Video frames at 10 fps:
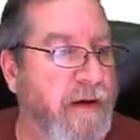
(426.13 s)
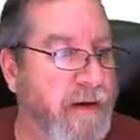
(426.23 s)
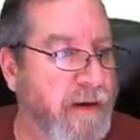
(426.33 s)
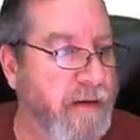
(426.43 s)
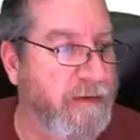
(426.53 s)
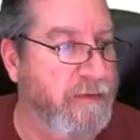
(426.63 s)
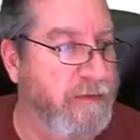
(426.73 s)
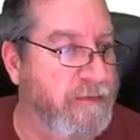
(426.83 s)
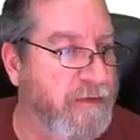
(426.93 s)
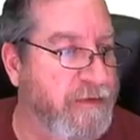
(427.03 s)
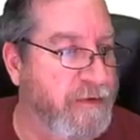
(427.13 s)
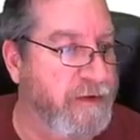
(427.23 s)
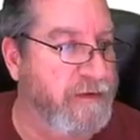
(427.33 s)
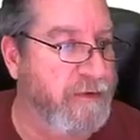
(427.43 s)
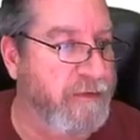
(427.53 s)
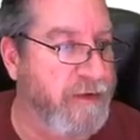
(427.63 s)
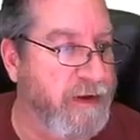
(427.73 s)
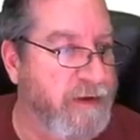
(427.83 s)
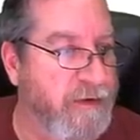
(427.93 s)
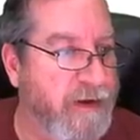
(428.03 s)
The 32. The 32.
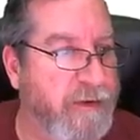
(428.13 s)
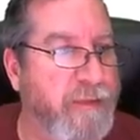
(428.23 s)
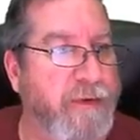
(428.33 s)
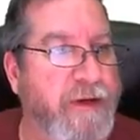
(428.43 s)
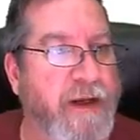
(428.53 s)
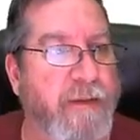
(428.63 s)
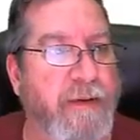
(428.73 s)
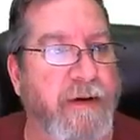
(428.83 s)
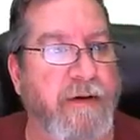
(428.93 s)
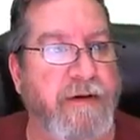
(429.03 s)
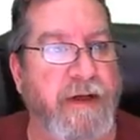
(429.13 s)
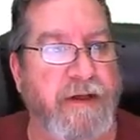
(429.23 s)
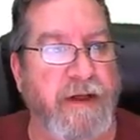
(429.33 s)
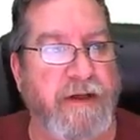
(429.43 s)
Thank you. I got to pull Nick up here. Nick.